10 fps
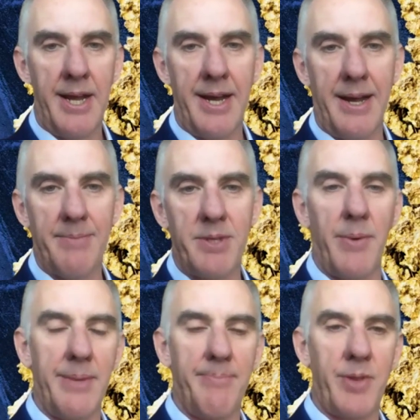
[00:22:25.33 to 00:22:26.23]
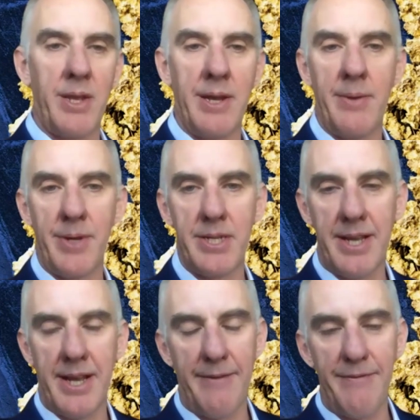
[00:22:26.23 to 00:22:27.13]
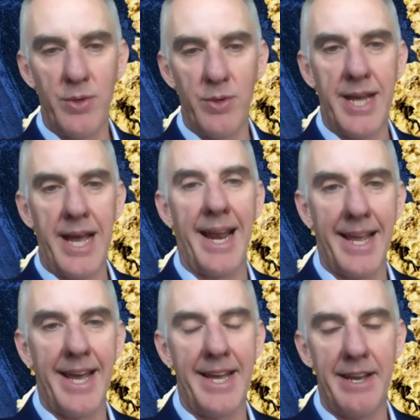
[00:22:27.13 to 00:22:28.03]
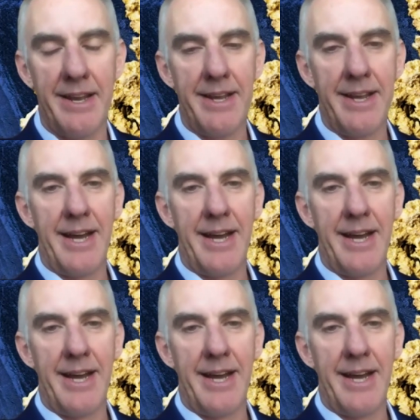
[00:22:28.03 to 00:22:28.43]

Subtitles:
So we just can't afford to allocate